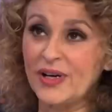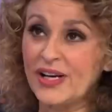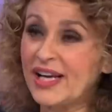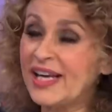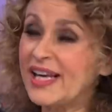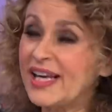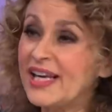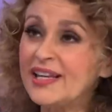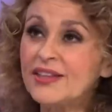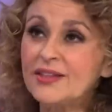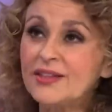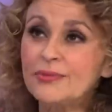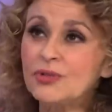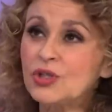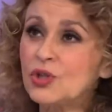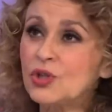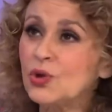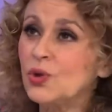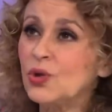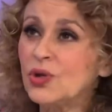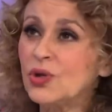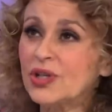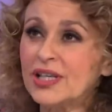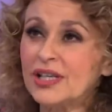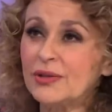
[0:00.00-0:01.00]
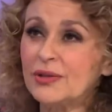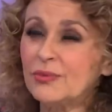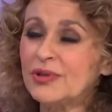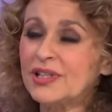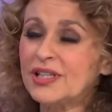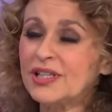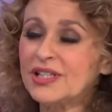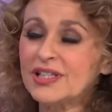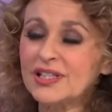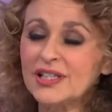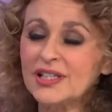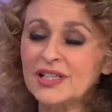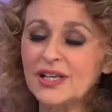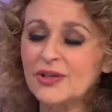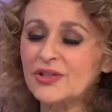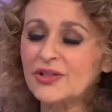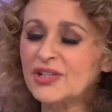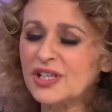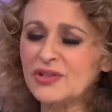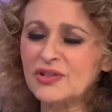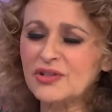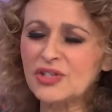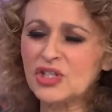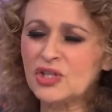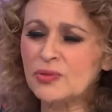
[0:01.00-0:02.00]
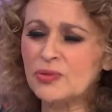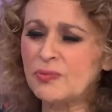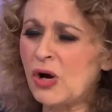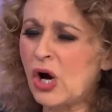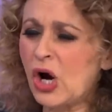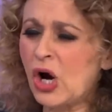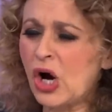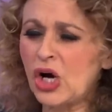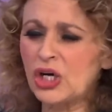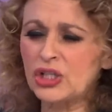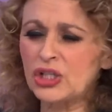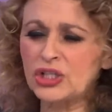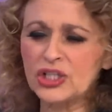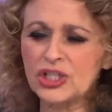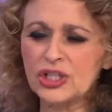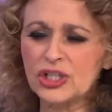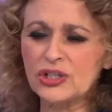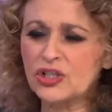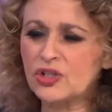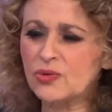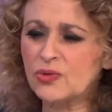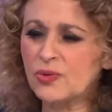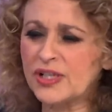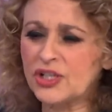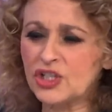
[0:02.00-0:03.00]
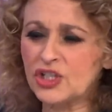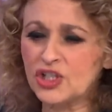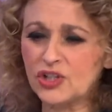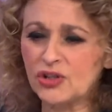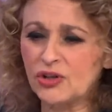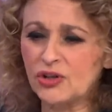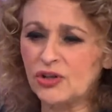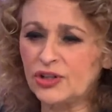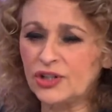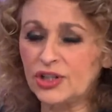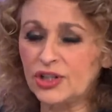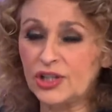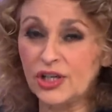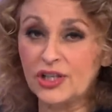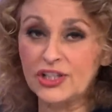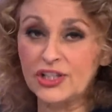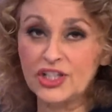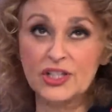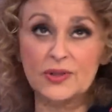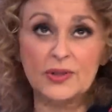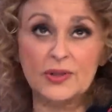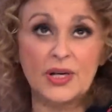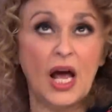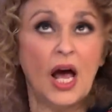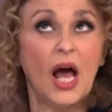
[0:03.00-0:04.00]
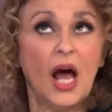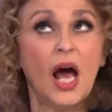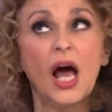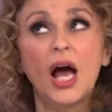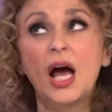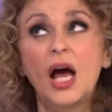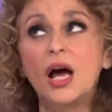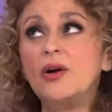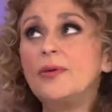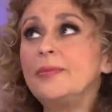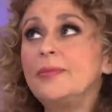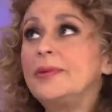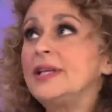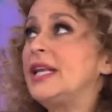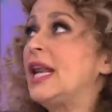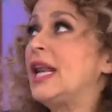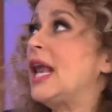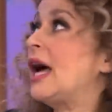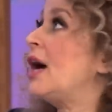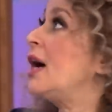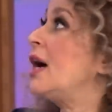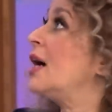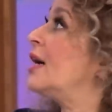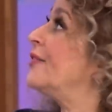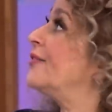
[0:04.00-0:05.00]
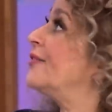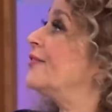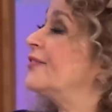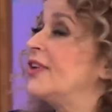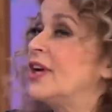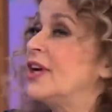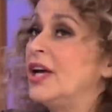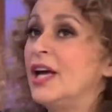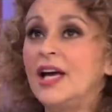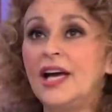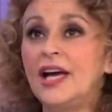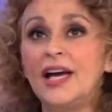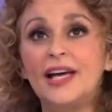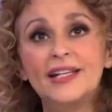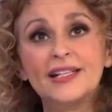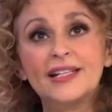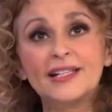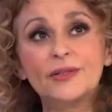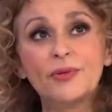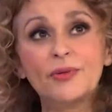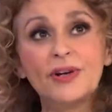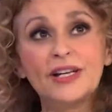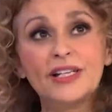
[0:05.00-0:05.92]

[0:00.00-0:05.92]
when I hear them talking with you know so smart and so switched on and I just like, oh, I'm in love. And it's